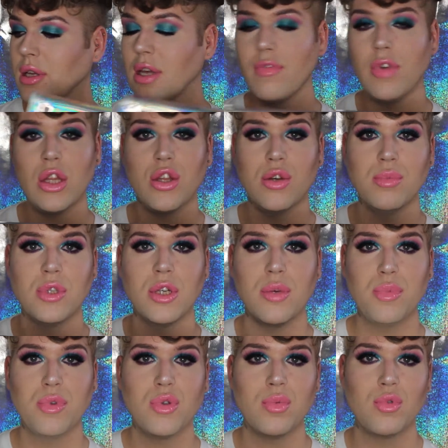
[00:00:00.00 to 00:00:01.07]
give it a thumbs
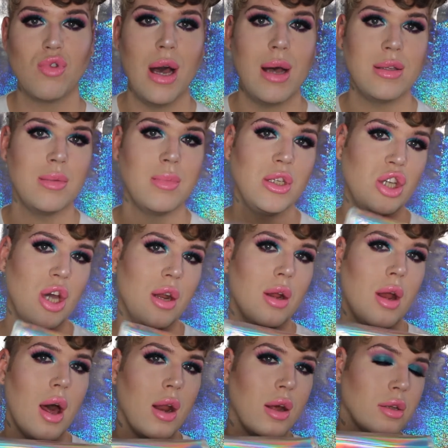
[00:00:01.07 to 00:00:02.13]
up, subscribe to my
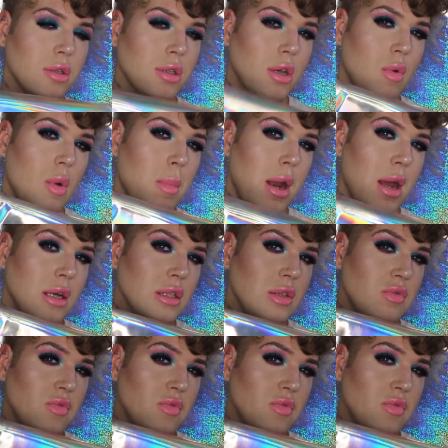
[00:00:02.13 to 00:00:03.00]
channel, and I'll see you in my next